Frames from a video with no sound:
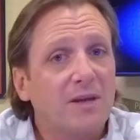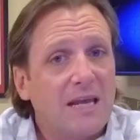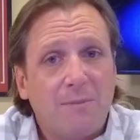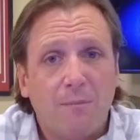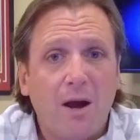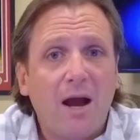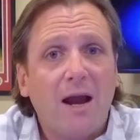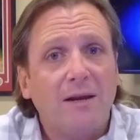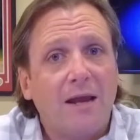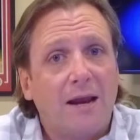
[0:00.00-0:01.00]
to keep in
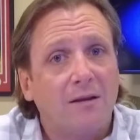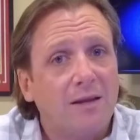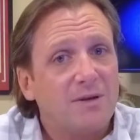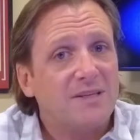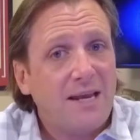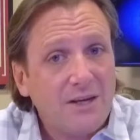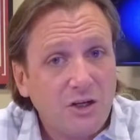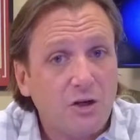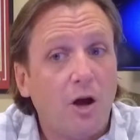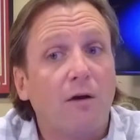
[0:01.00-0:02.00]
mind, and a
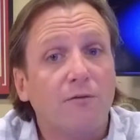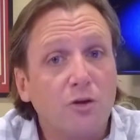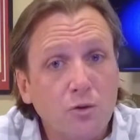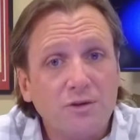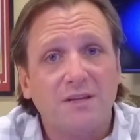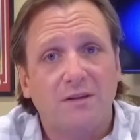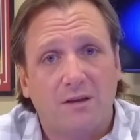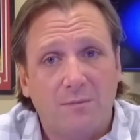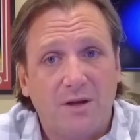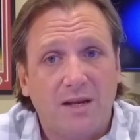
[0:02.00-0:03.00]
limitation of using the
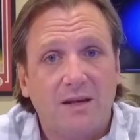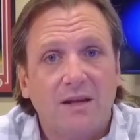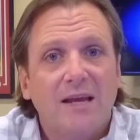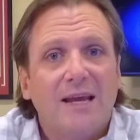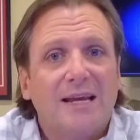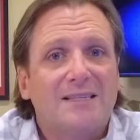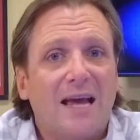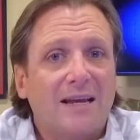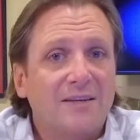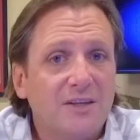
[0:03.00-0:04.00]
limited, is
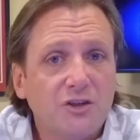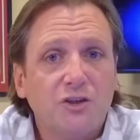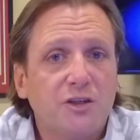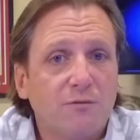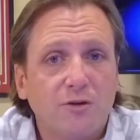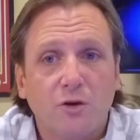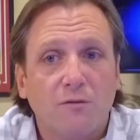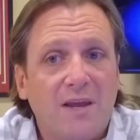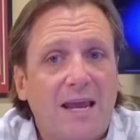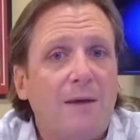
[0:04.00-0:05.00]
that contingency
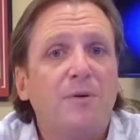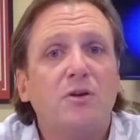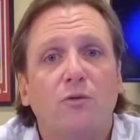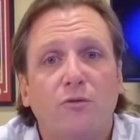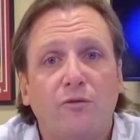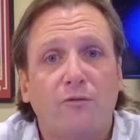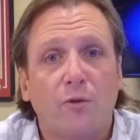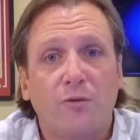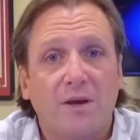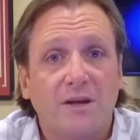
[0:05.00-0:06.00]
reserve can't be used
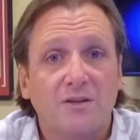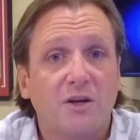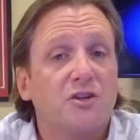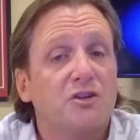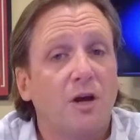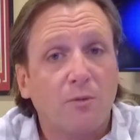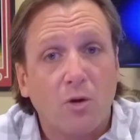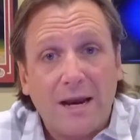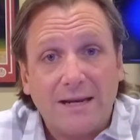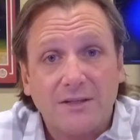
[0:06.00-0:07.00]
for things such as
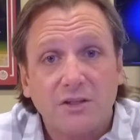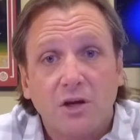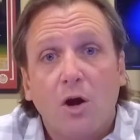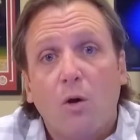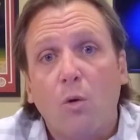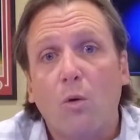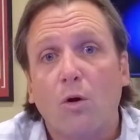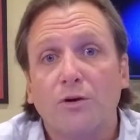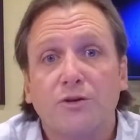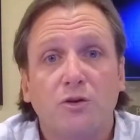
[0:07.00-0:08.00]
upgrades
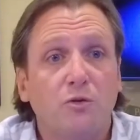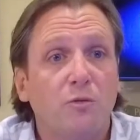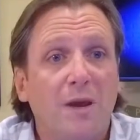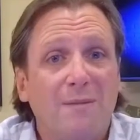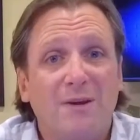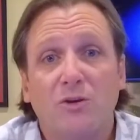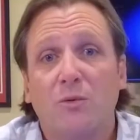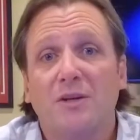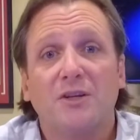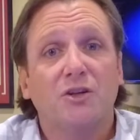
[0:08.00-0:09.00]
or to maybe do
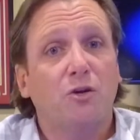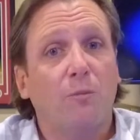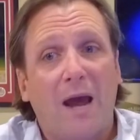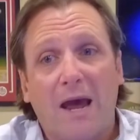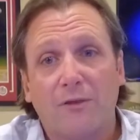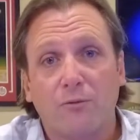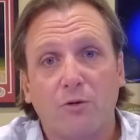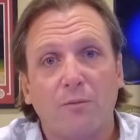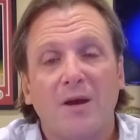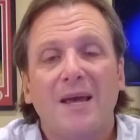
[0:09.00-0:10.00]
an additional
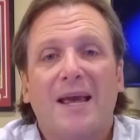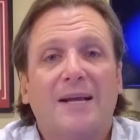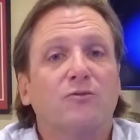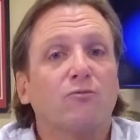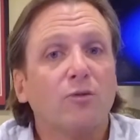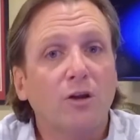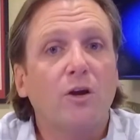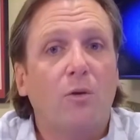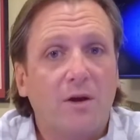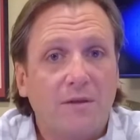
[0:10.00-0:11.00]
bathroom. It's really
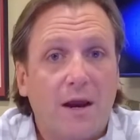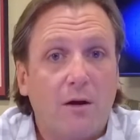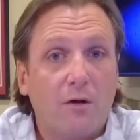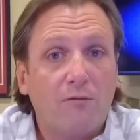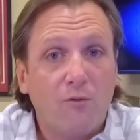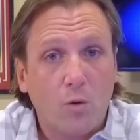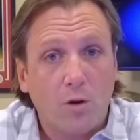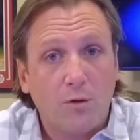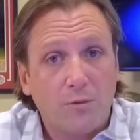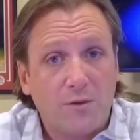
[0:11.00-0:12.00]
only there
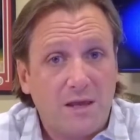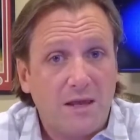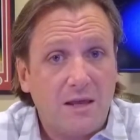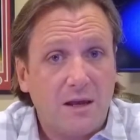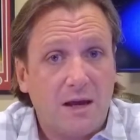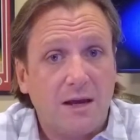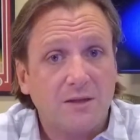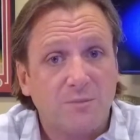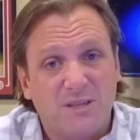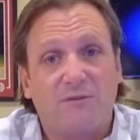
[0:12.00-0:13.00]
for the
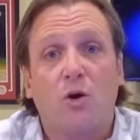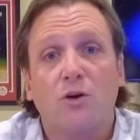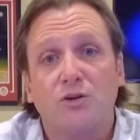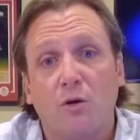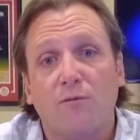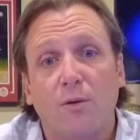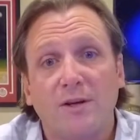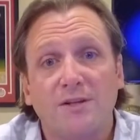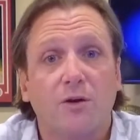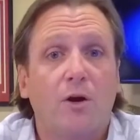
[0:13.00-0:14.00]
specific cost
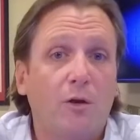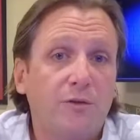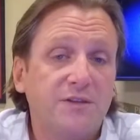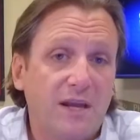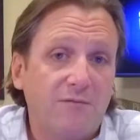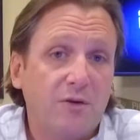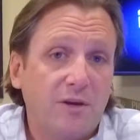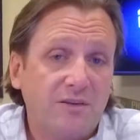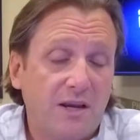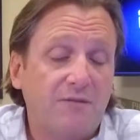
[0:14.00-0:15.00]
overruns that are health and
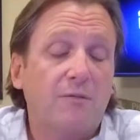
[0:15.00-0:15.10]
safety